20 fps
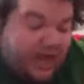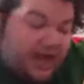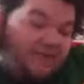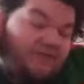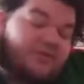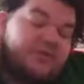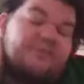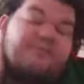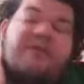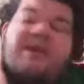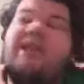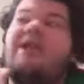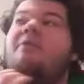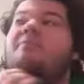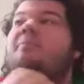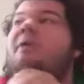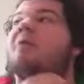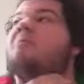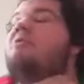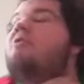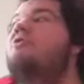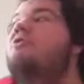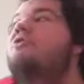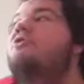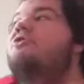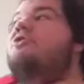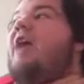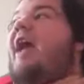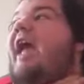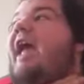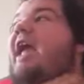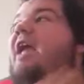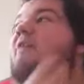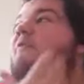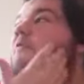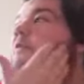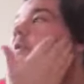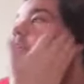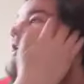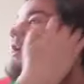after the video, I'm probably going to
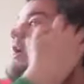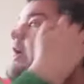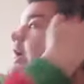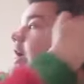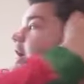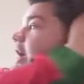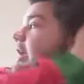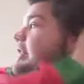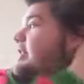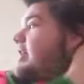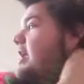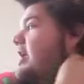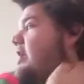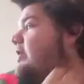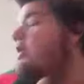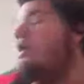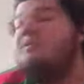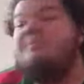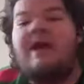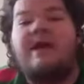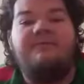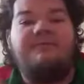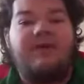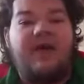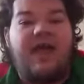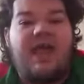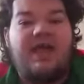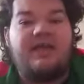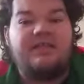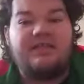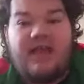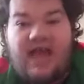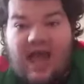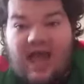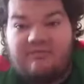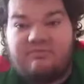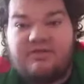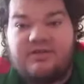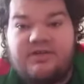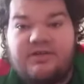shave and then clean my face
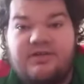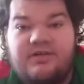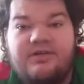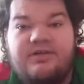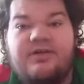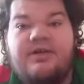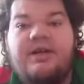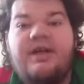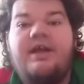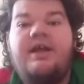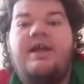after.